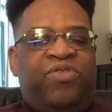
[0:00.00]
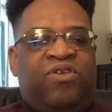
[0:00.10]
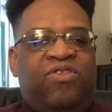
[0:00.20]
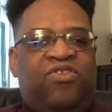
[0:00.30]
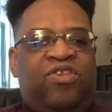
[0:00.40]

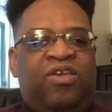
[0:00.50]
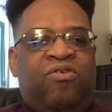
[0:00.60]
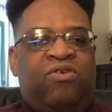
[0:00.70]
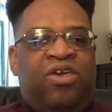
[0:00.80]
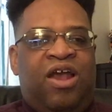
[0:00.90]

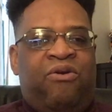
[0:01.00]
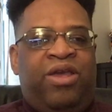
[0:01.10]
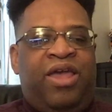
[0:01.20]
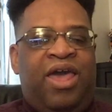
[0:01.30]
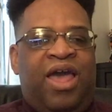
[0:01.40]
concealed
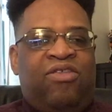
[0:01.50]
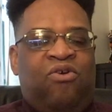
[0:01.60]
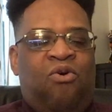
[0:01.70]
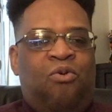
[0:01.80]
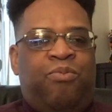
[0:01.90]
carry and
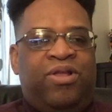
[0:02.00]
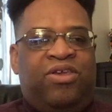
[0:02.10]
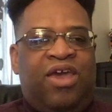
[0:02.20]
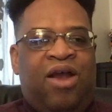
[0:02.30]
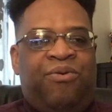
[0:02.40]
open
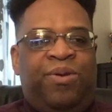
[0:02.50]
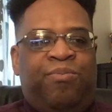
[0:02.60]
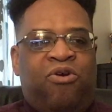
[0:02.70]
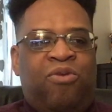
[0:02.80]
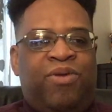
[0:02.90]
carry
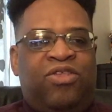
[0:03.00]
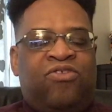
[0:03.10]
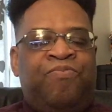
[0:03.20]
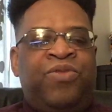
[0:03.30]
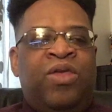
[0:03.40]
permits,